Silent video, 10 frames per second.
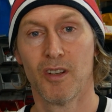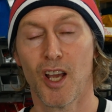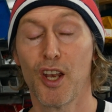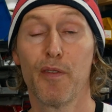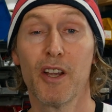
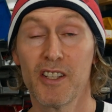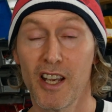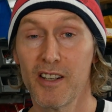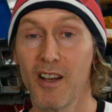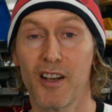And if it
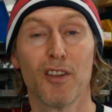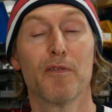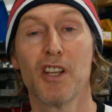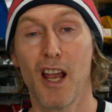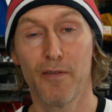did, I'd
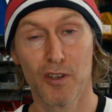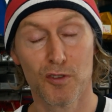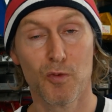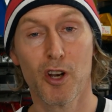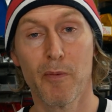love to have you
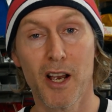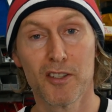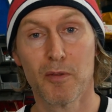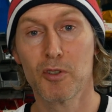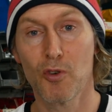as one of my
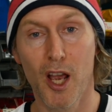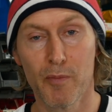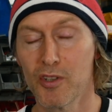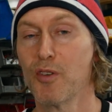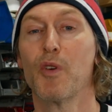
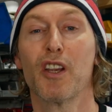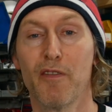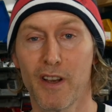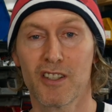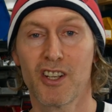subscribers and we can
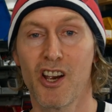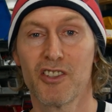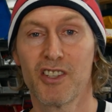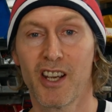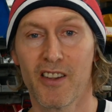fix
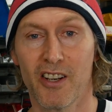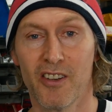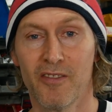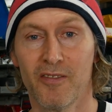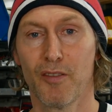cars together.
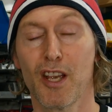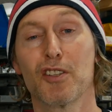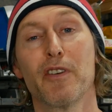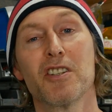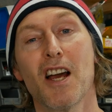
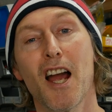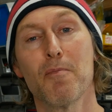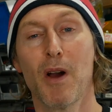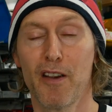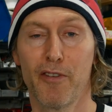Thanks for your
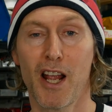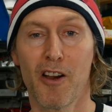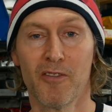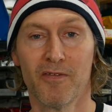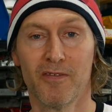time, bye for
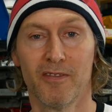now.